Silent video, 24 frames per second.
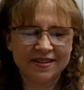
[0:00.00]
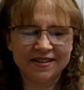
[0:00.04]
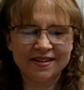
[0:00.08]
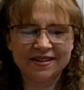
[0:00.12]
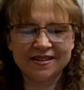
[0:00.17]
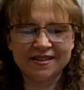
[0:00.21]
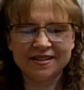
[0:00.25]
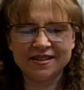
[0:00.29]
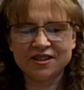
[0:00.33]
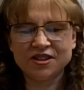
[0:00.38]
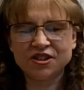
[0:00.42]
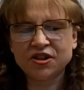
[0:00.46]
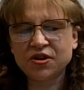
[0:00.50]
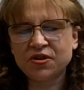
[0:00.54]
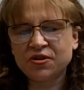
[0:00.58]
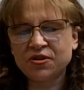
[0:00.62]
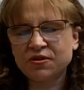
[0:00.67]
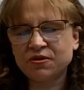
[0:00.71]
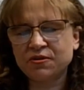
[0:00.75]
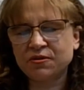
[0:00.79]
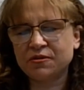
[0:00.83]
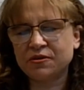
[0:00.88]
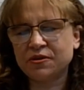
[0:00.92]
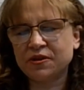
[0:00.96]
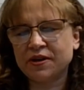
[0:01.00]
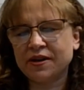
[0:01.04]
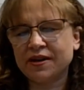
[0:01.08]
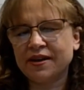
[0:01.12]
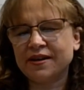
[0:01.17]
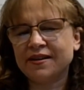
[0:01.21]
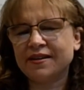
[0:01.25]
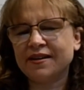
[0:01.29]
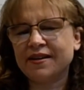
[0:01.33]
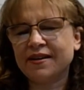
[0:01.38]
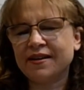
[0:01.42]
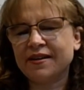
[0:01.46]
So
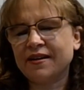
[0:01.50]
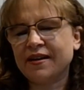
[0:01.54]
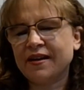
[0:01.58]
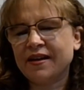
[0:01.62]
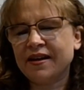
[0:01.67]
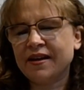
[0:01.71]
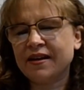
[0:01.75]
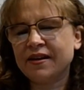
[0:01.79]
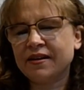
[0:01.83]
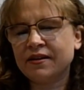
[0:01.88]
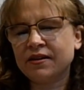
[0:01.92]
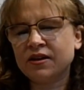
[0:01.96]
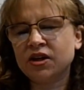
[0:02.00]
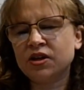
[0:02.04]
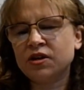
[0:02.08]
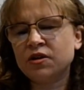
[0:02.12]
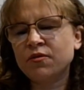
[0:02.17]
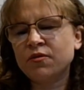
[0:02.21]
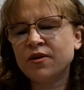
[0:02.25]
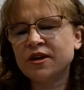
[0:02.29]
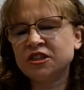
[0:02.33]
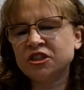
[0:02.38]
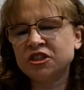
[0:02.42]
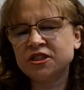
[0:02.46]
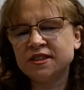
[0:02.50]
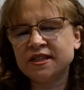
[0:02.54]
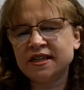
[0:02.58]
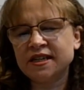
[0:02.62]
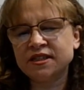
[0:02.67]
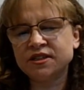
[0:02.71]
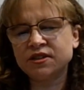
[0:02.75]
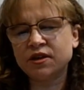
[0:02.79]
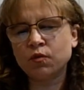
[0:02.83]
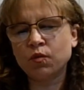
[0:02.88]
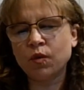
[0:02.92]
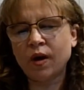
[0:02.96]
good questions asked
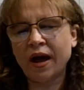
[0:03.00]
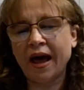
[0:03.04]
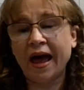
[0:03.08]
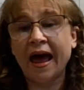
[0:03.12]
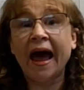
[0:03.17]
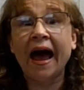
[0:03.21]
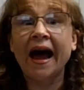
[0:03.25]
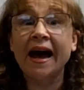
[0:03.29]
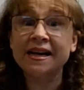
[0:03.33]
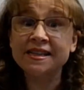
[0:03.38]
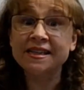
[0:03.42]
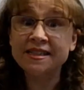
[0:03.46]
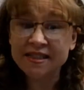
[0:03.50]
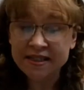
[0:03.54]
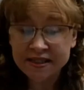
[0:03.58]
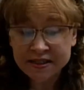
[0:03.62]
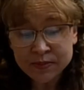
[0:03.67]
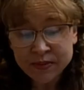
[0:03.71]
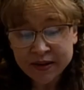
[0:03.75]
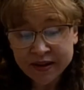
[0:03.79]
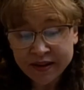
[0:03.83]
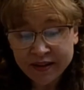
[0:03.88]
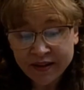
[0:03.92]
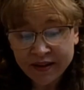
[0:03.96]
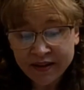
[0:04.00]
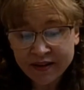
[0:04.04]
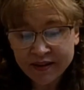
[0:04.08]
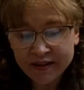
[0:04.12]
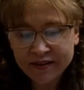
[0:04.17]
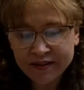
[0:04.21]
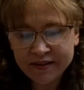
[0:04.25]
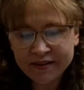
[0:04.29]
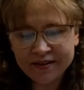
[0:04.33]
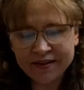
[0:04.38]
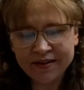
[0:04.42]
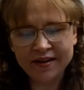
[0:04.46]
are what has to be there.
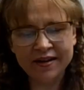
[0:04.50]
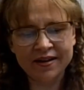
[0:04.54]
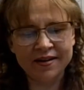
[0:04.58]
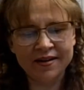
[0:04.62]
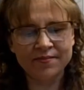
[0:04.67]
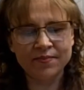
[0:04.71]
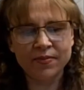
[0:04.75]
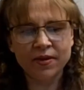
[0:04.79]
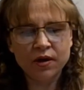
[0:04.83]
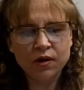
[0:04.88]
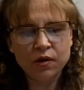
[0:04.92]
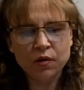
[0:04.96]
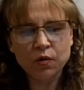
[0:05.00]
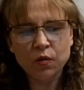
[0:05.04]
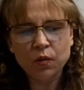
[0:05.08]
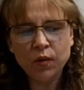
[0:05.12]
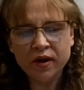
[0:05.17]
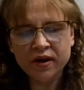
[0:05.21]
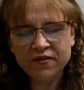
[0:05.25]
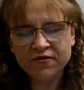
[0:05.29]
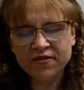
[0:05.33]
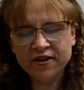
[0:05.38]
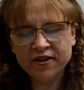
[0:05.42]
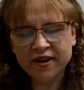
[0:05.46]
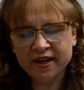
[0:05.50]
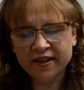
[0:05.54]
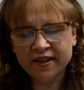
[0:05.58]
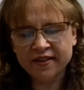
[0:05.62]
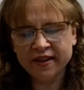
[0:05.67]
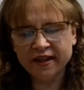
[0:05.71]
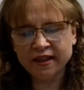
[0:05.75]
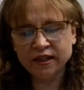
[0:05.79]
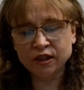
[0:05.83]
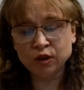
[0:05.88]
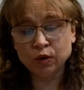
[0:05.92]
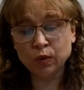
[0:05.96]
What, if
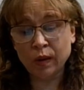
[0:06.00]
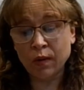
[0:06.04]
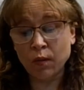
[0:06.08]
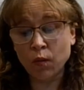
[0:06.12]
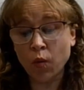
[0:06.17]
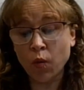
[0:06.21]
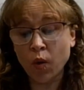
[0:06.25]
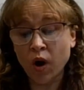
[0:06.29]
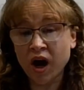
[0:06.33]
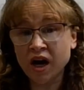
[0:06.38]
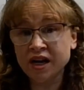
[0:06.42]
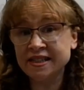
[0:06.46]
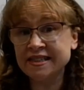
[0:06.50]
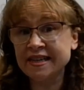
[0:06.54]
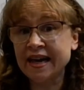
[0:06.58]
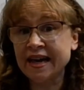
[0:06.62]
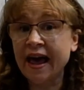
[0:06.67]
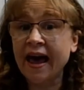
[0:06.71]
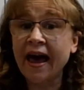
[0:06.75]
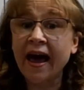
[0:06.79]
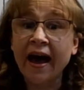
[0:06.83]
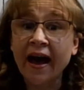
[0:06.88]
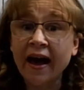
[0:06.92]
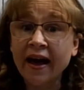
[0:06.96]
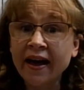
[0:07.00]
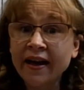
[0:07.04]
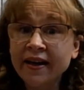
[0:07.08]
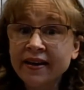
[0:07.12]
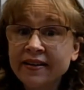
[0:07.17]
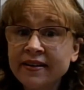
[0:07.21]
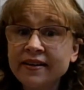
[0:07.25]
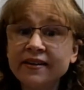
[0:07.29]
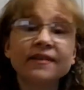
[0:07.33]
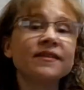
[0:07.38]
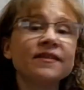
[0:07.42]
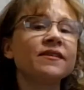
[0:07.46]
anything, do I want to add?
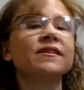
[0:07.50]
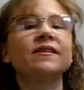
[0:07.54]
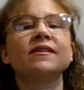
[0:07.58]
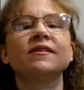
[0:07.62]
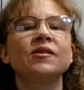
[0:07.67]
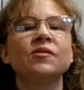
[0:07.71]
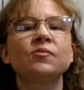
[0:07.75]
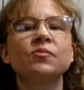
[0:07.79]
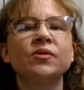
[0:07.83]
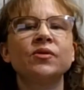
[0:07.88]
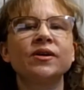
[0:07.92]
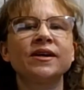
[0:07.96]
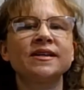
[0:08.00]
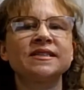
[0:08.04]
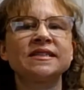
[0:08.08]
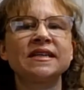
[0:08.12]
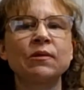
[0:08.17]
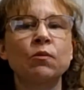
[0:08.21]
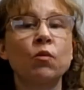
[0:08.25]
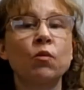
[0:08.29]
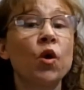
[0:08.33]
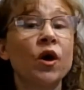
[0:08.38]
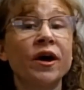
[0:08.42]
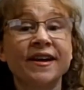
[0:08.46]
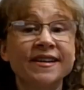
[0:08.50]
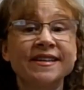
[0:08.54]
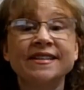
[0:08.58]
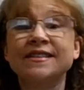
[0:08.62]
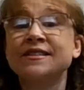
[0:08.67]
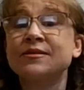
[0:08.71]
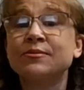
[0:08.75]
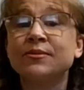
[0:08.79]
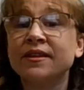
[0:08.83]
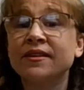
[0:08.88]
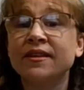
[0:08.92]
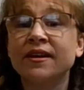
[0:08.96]
Because I want it to
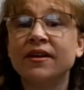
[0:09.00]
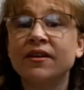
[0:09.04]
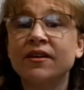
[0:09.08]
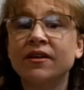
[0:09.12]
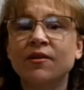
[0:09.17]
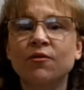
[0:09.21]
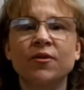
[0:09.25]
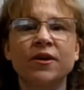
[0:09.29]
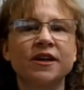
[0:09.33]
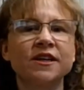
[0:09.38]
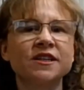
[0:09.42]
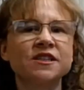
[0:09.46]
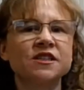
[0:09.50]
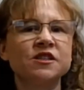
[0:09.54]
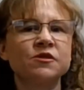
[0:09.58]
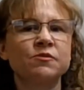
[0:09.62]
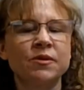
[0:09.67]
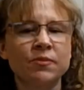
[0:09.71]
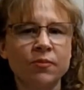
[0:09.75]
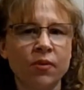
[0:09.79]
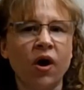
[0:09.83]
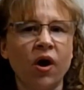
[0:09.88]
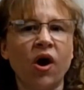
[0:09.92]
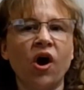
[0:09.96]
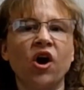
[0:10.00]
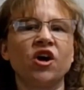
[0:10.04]
be there. I want it to be part